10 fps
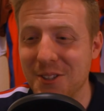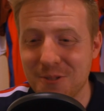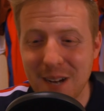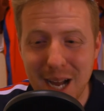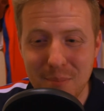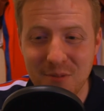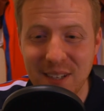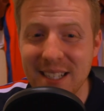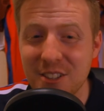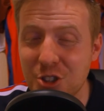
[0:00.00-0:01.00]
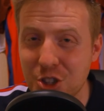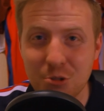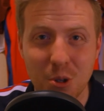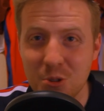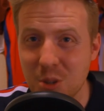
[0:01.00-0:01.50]
quite drab, if England
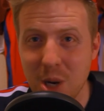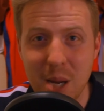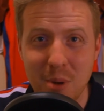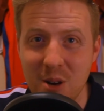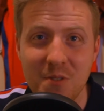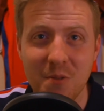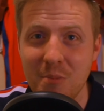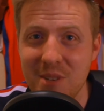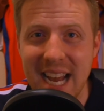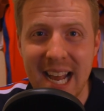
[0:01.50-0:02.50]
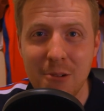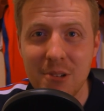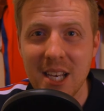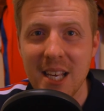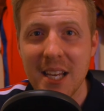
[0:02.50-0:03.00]
struggle to break both of them
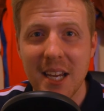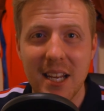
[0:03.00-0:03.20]
down.